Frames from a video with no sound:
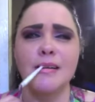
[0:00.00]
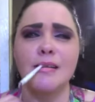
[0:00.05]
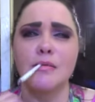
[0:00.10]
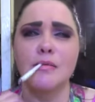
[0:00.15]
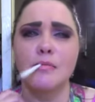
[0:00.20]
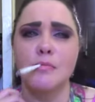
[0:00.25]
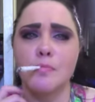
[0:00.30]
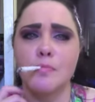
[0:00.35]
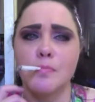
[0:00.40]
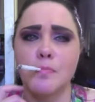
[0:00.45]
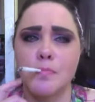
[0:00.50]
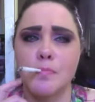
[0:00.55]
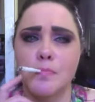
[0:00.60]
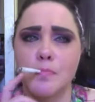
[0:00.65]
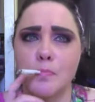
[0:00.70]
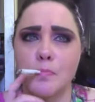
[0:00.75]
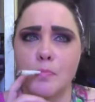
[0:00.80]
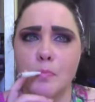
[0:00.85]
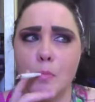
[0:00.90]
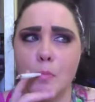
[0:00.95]

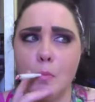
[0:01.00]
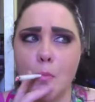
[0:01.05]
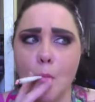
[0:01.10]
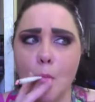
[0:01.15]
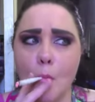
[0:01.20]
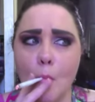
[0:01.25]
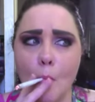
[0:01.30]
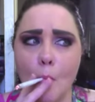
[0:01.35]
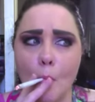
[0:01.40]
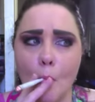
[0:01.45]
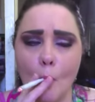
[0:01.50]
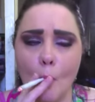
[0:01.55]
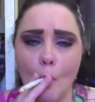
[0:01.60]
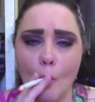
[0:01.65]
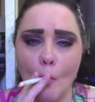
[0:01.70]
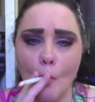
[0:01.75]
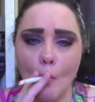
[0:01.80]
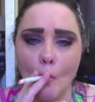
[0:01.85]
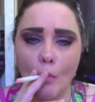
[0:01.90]
Nothing is said.